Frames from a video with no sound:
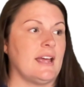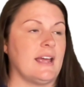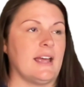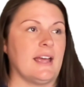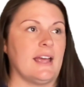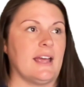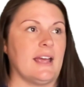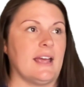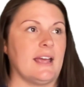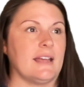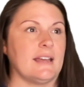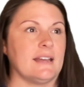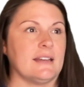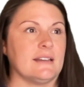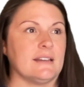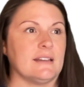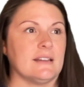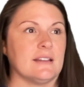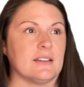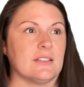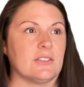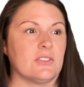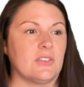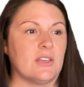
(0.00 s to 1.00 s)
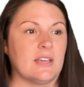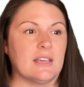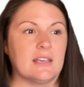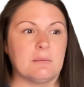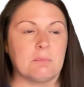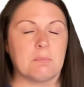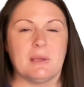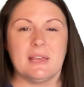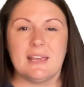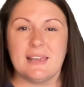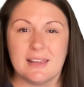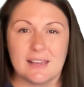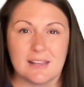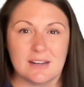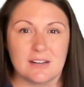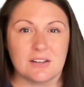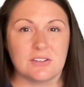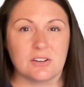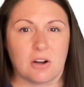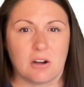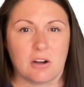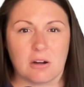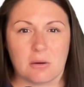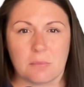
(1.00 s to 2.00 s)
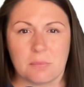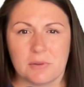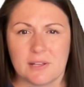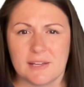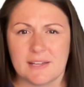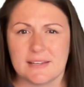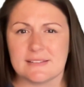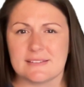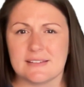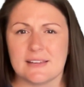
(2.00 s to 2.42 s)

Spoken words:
and being in a dark place,